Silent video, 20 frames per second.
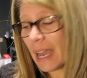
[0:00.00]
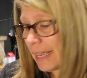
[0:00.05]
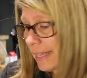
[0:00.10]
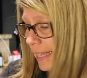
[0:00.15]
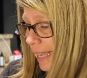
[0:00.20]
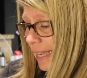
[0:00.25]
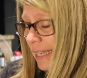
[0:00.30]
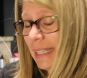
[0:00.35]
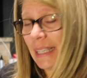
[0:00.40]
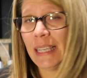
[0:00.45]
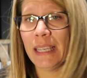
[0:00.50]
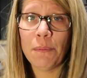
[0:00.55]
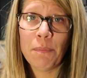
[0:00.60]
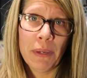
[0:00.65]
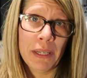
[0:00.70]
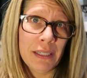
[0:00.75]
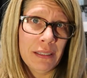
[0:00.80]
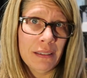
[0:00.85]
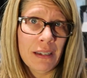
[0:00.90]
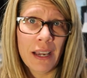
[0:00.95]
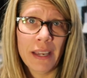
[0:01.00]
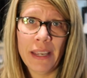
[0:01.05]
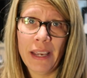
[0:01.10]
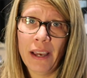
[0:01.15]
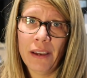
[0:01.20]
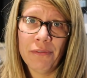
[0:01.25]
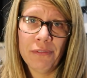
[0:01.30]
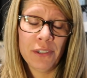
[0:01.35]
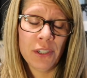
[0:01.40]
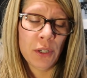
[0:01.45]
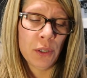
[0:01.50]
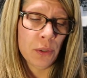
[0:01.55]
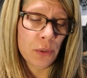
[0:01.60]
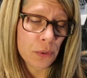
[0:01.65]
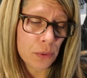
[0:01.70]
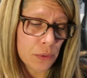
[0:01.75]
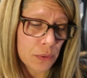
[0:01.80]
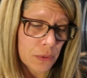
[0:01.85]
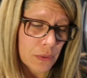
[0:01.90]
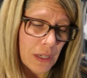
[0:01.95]
can't keep it. I have
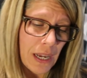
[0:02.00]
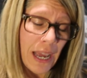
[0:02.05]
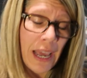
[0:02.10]
to